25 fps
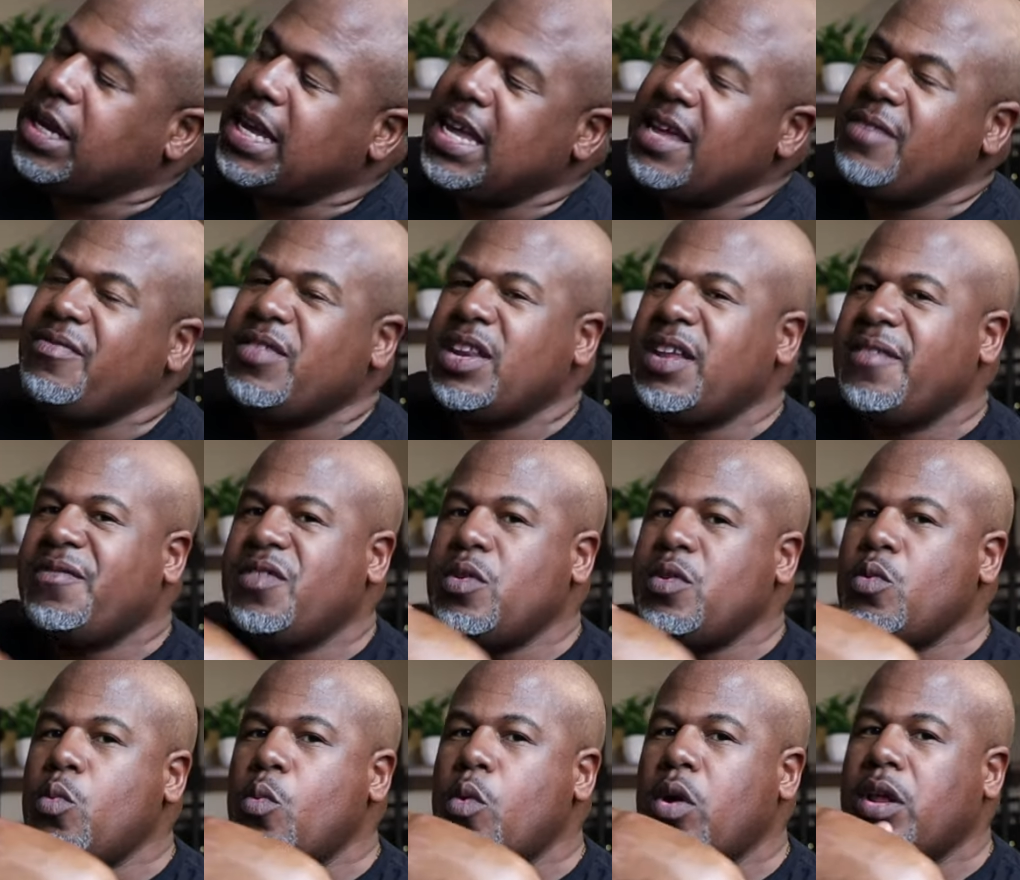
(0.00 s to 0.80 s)
Even if
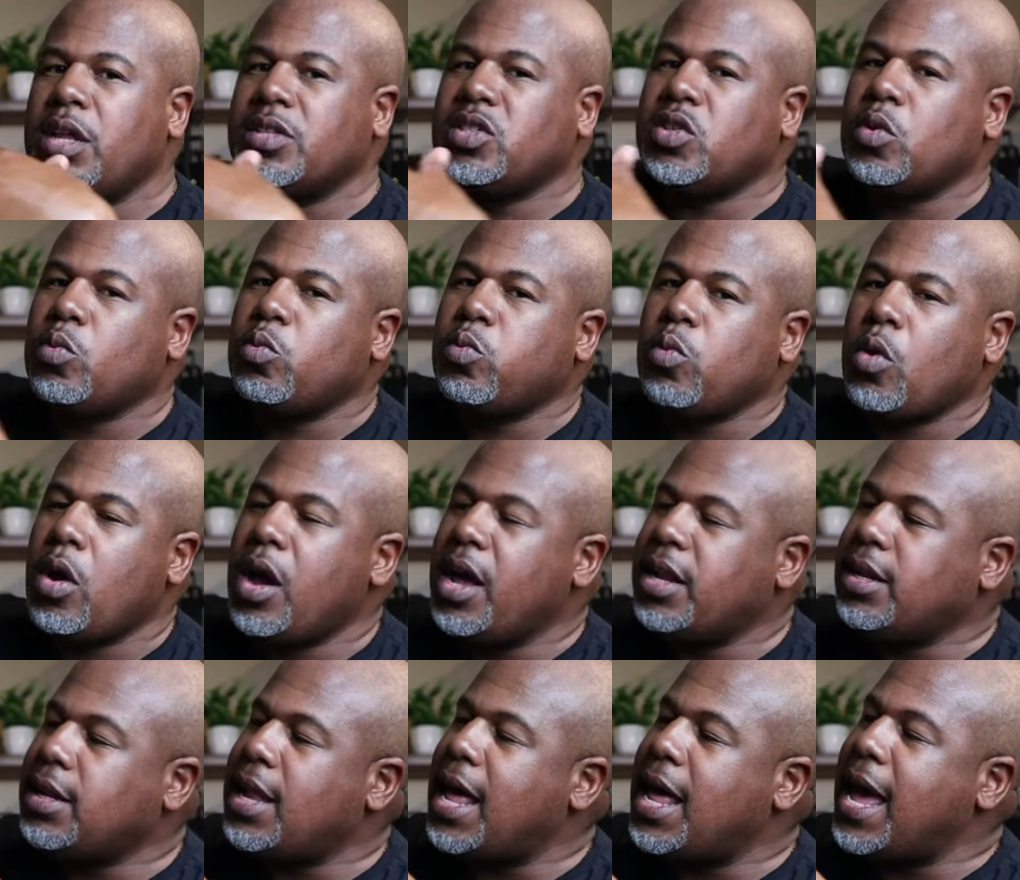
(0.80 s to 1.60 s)
you wanted to
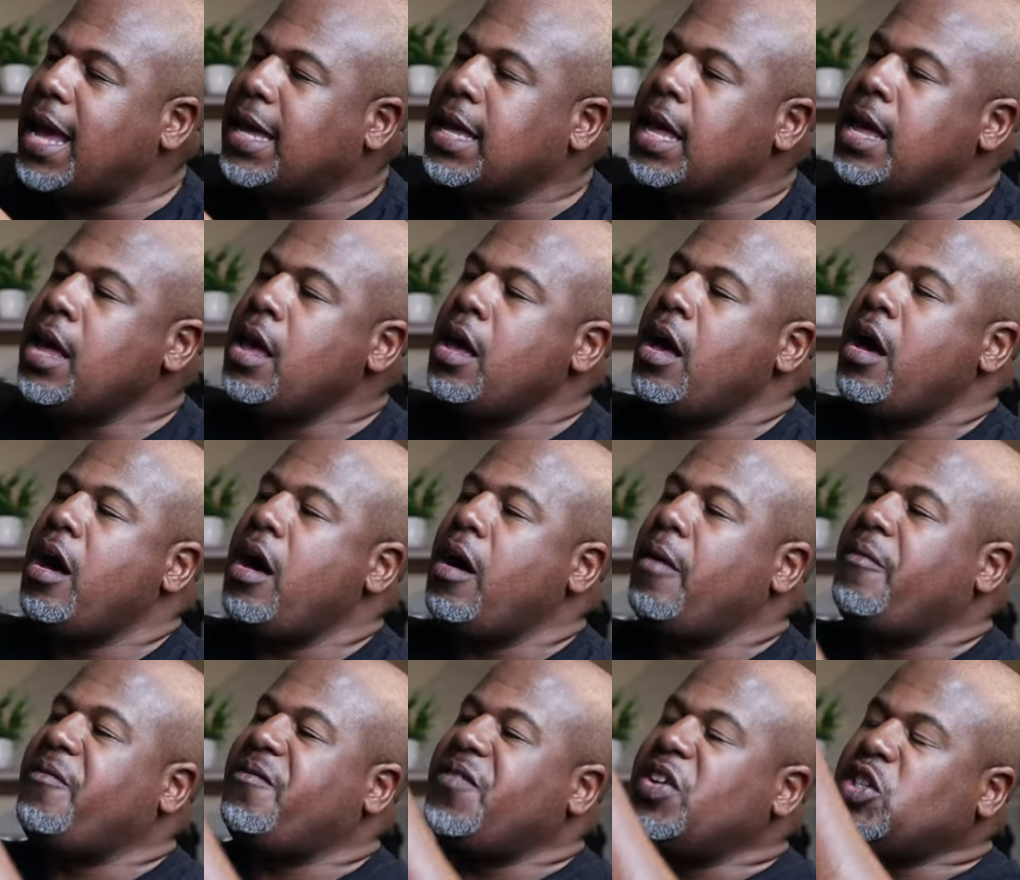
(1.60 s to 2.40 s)
run like
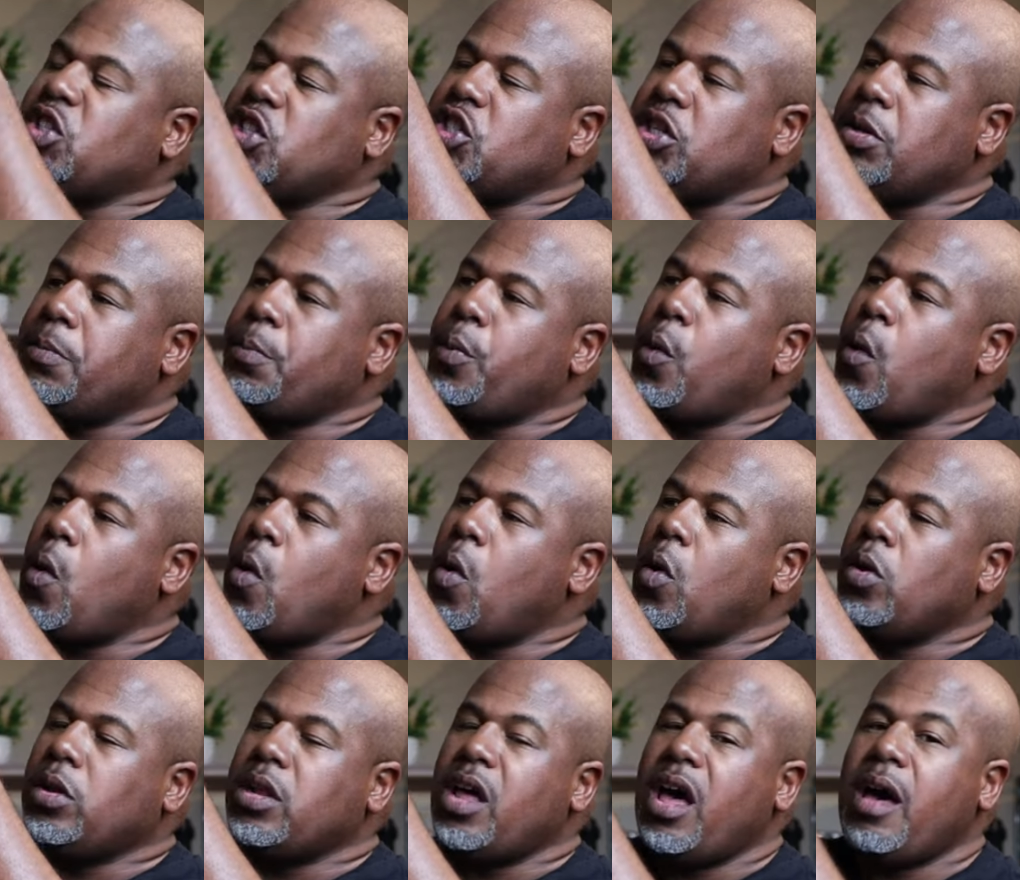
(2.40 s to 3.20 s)
a fishing
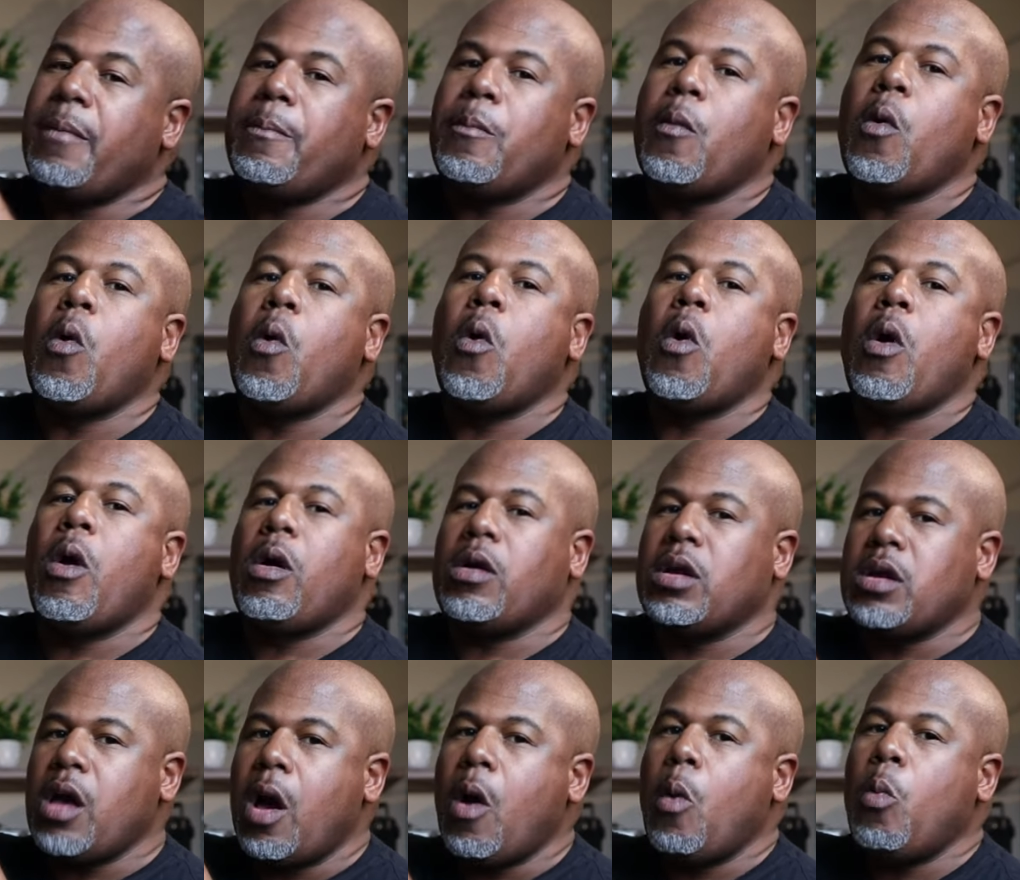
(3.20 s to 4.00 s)
pole up or
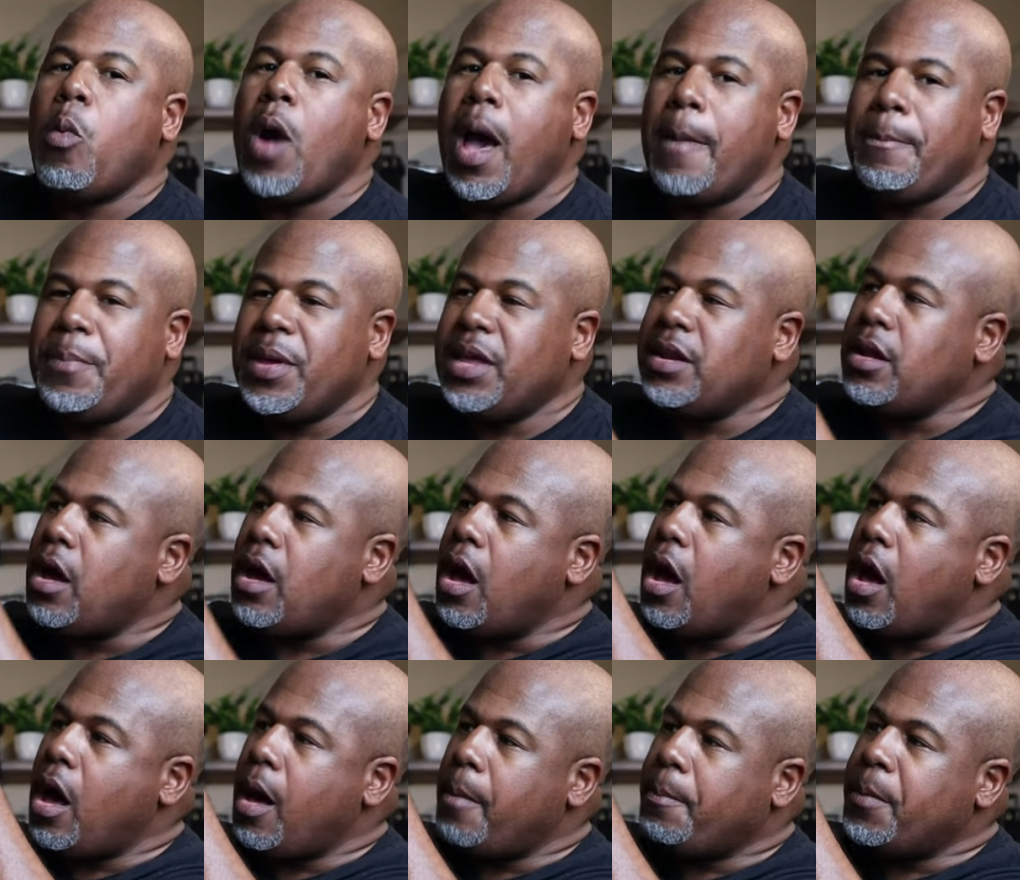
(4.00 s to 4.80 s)
a weapon
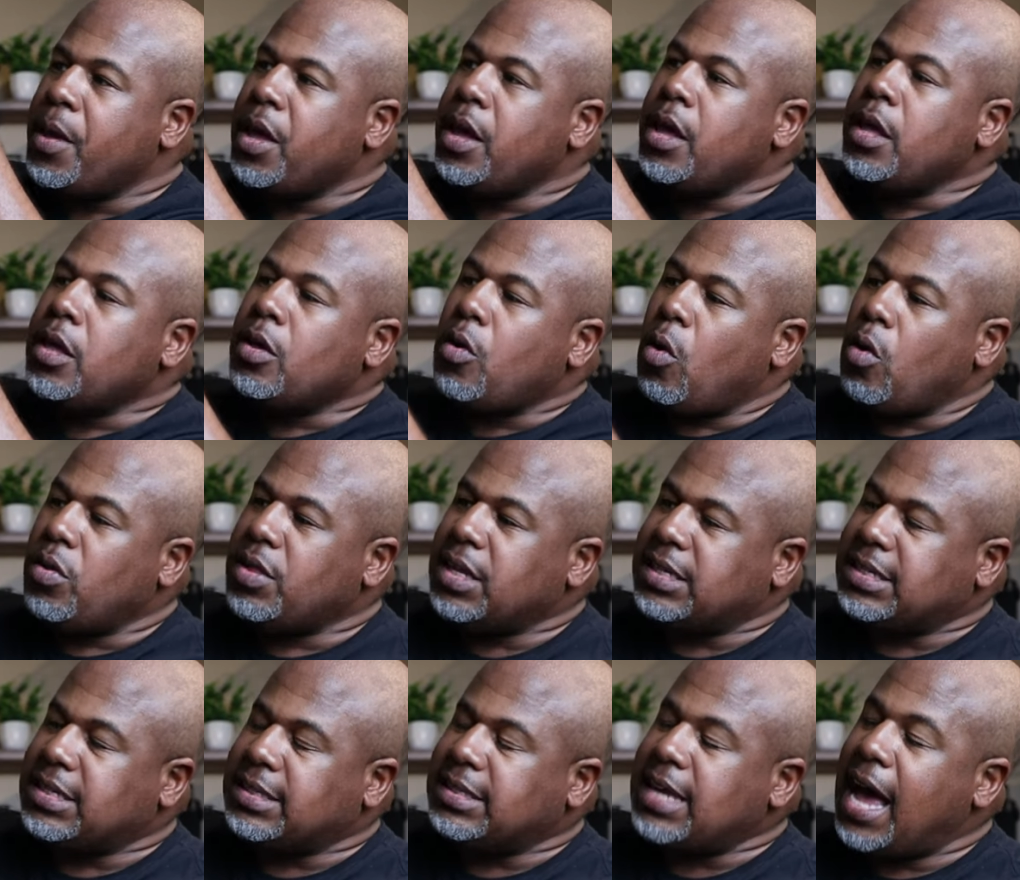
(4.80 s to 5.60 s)
up on
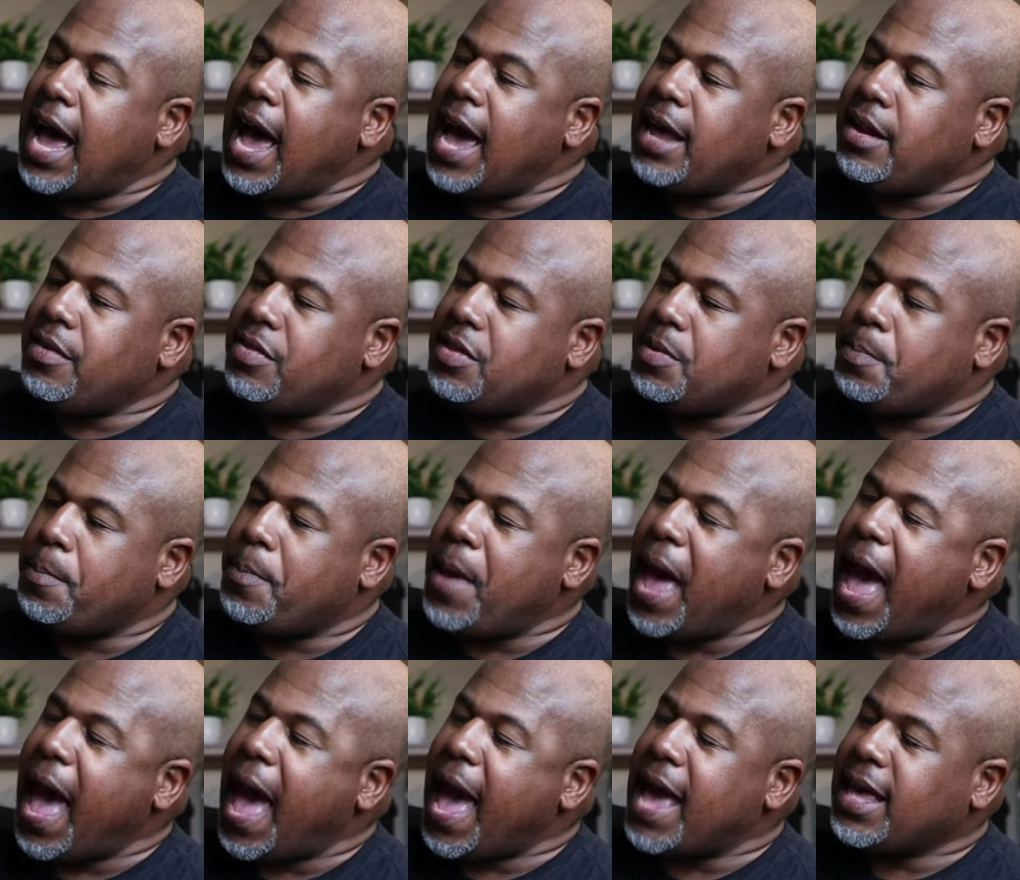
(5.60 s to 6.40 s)
the side of the
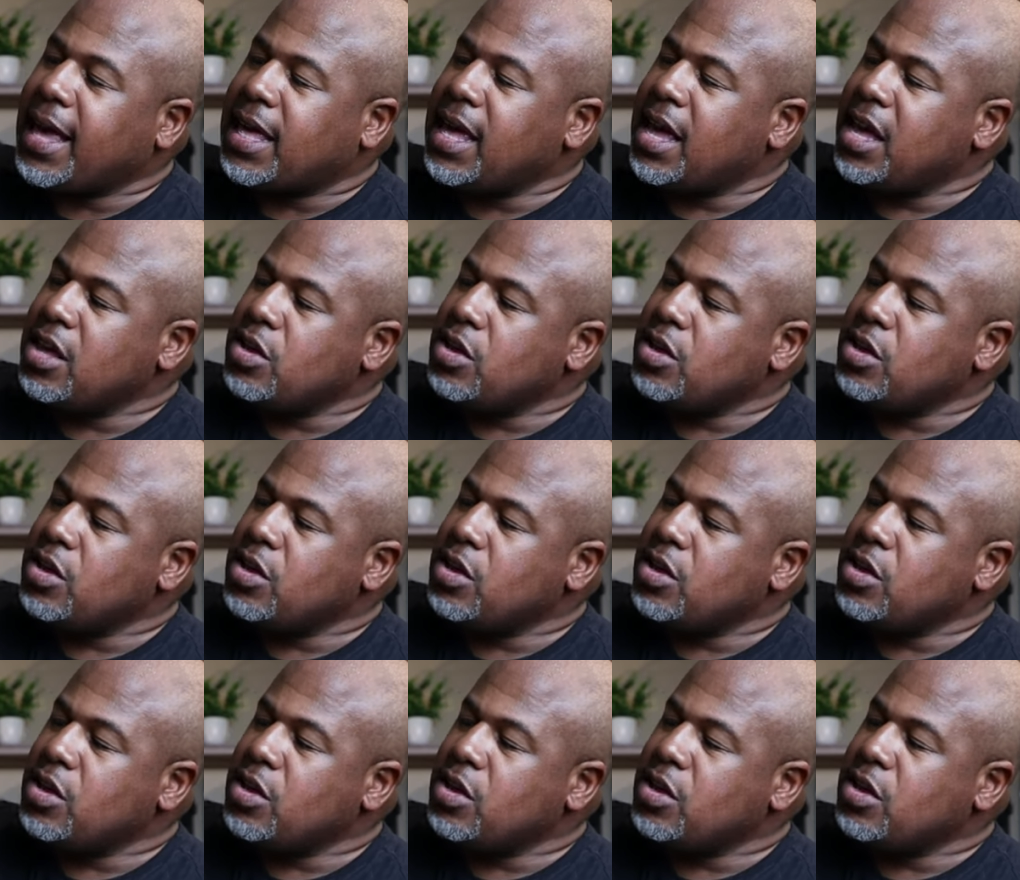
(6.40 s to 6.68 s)
pack,